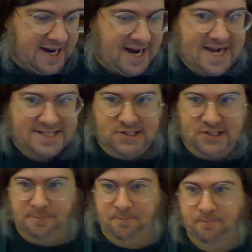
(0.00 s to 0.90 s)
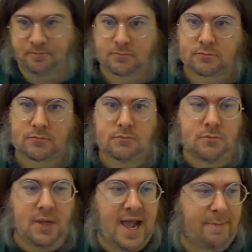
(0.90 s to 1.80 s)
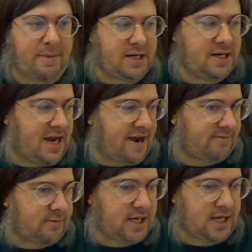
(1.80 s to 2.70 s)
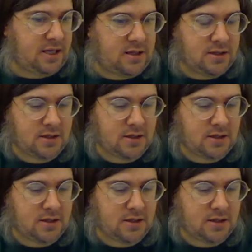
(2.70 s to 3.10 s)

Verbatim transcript: Yes. Happy Monday, everybody.